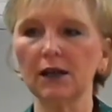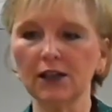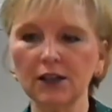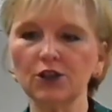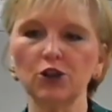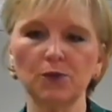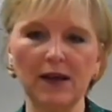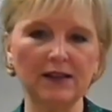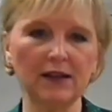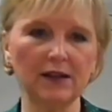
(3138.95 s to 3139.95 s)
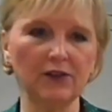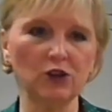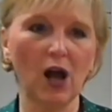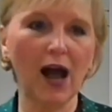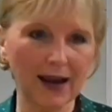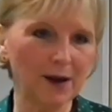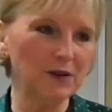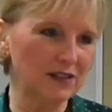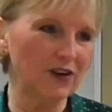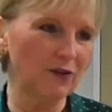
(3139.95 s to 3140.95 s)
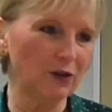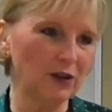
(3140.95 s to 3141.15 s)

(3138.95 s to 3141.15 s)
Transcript: concerned about the individual. I am his favorite.